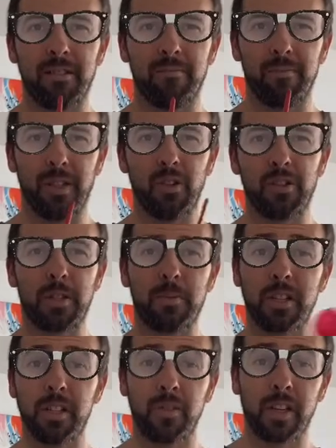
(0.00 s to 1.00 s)
balloons,
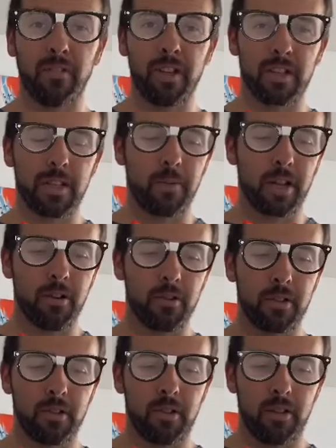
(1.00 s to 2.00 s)
especially if you're giving it to someone
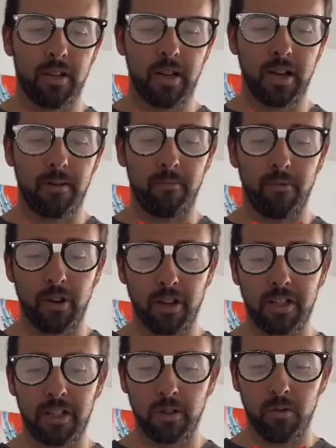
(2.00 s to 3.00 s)
else. Not
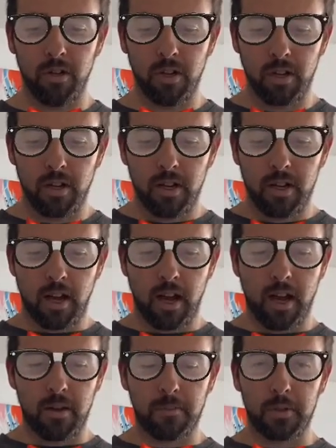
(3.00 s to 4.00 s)
ideal.
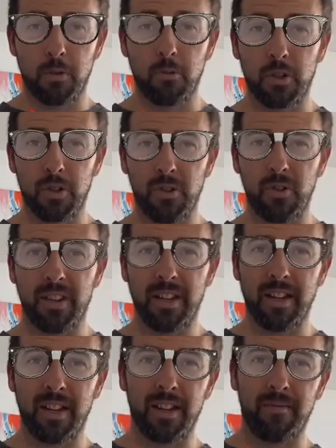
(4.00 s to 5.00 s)
So we'll do
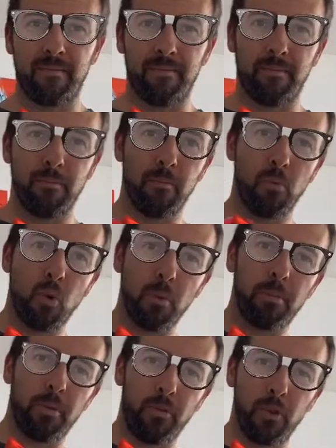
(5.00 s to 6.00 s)
the more
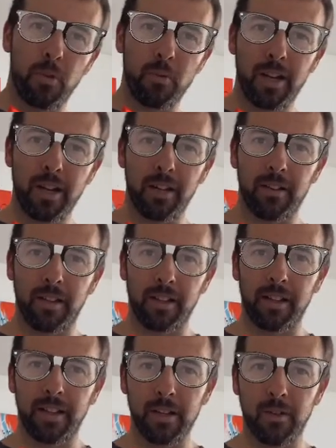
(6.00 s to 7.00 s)
preferred way, the
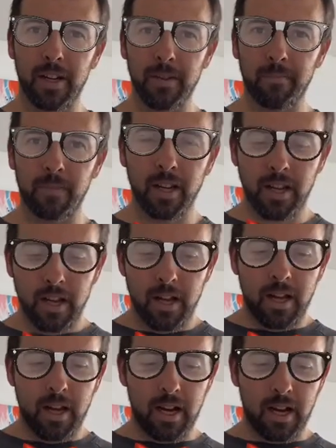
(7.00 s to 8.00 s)
cleaner way,
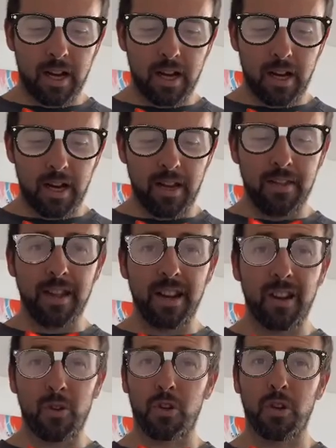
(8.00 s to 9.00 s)
and then
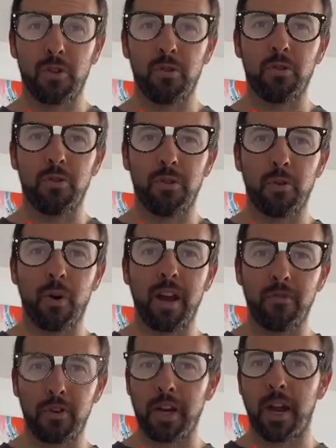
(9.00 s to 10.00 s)
I'll show you the way
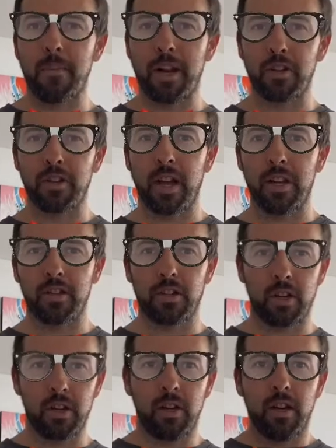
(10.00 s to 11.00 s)
if you can't manage that.
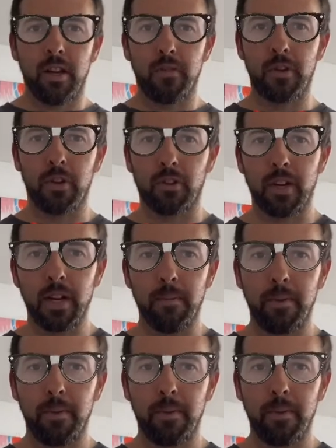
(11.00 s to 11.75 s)
So if you grab,